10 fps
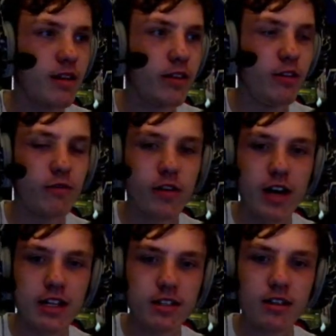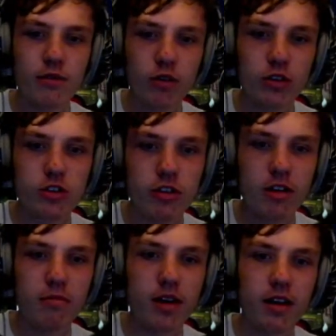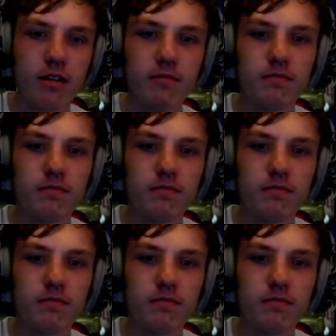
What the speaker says: think you've entered the wrong stream, mate.